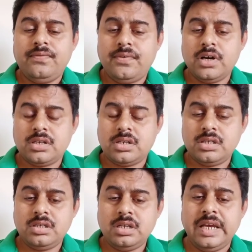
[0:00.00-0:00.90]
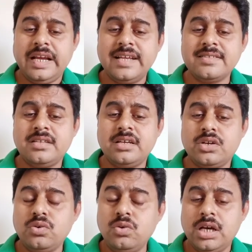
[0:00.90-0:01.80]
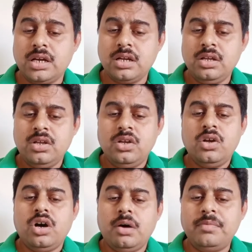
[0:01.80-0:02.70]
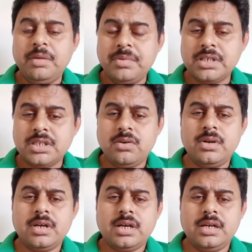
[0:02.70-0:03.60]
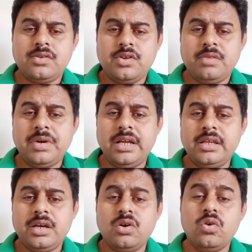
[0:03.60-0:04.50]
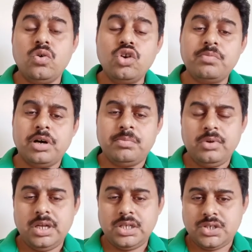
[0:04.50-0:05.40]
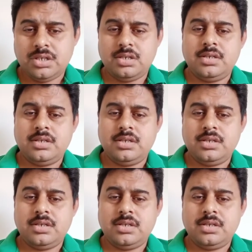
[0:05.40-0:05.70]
fought against the ruler of the particular country by their own population.